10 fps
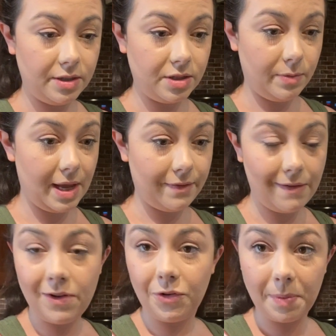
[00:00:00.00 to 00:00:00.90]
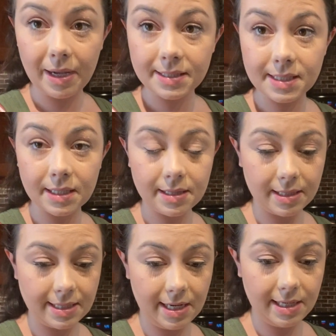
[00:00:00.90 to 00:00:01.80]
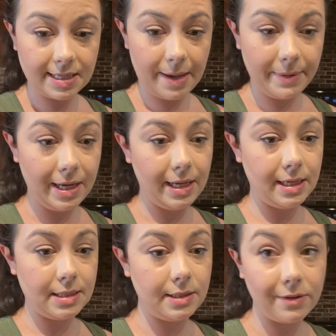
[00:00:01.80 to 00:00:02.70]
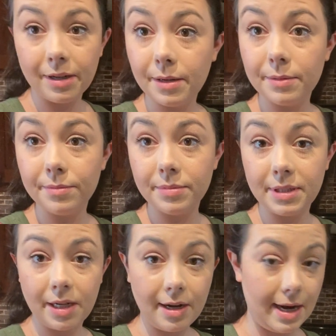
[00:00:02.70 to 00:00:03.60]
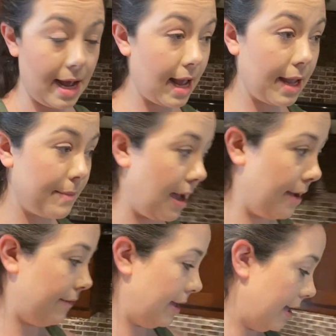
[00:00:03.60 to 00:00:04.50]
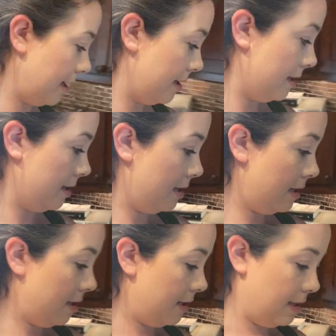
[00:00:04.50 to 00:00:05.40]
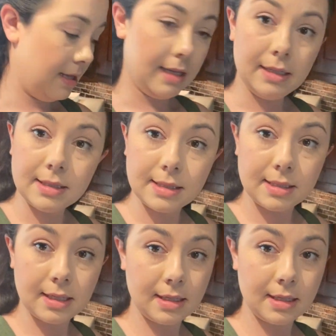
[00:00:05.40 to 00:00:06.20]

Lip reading: So we have leftover pasta that Danny's happy to eat for dinner, and I am having this